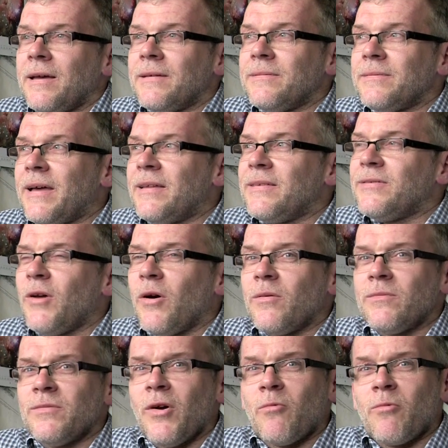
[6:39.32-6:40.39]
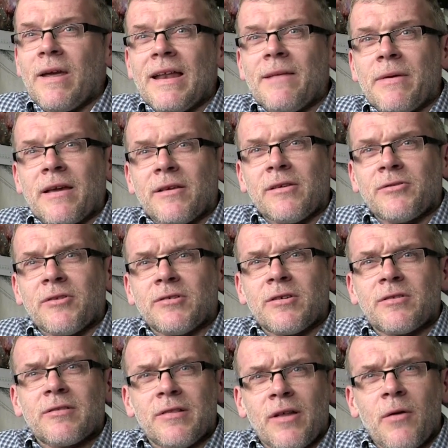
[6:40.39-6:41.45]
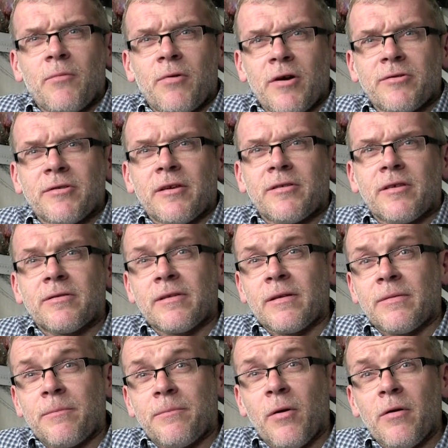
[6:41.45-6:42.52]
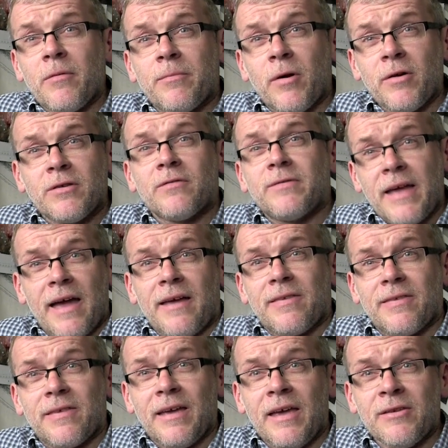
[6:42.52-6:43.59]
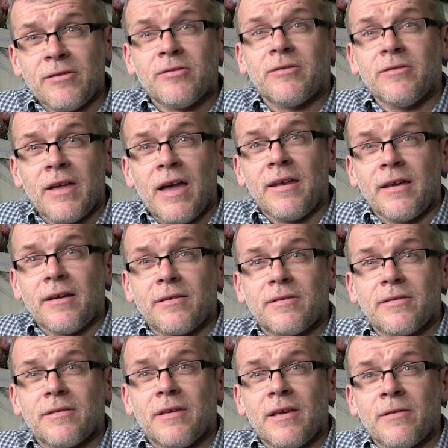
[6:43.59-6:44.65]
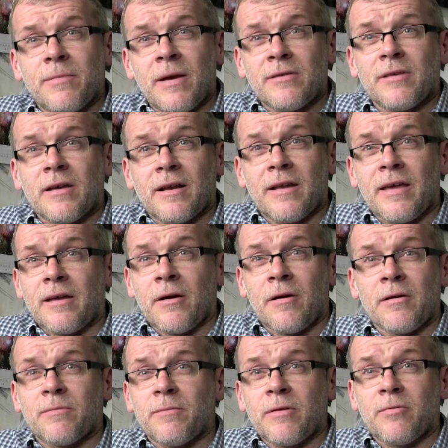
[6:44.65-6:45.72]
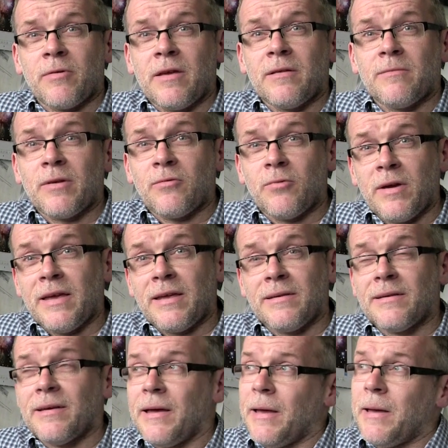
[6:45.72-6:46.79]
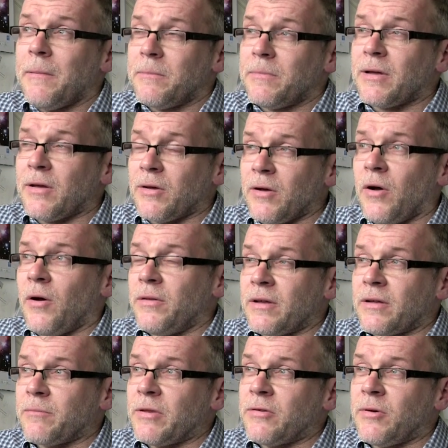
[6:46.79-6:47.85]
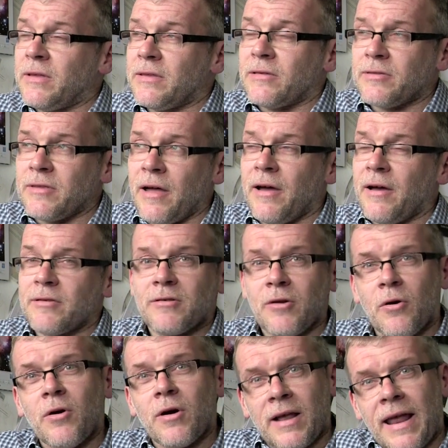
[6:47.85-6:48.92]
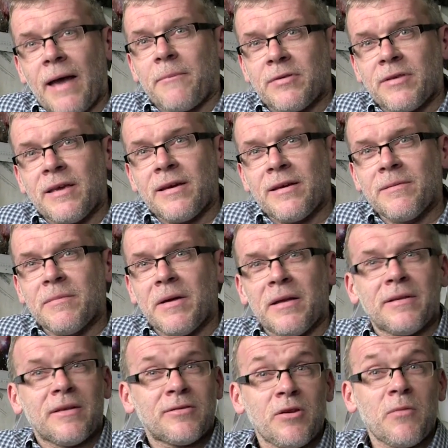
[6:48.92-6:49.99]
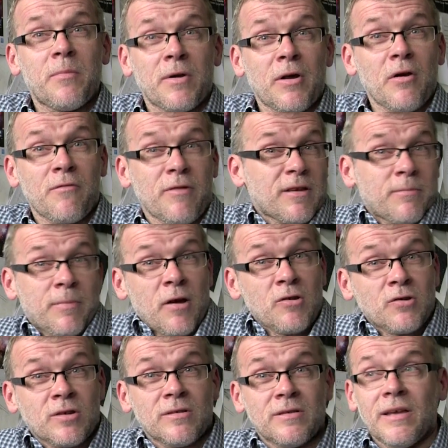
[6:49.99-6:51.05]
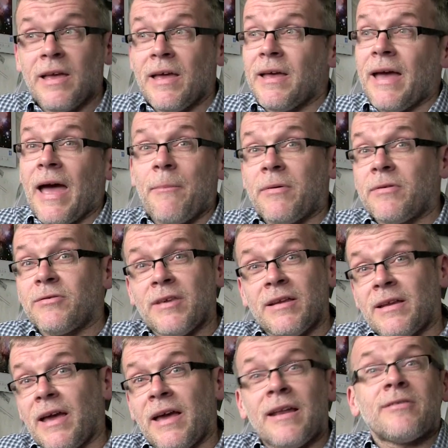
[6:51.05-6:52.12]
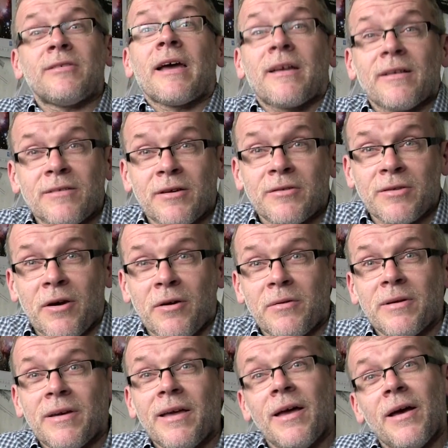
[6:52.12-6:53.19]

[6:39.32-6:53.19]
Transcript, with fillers: That, not, not really, because it's such a slow process. The, the po point of death is instantaneous. It's basically, it goes between, between, the, co the, between the star's core collapsing and the supernova explosion happens in a, in a second or so.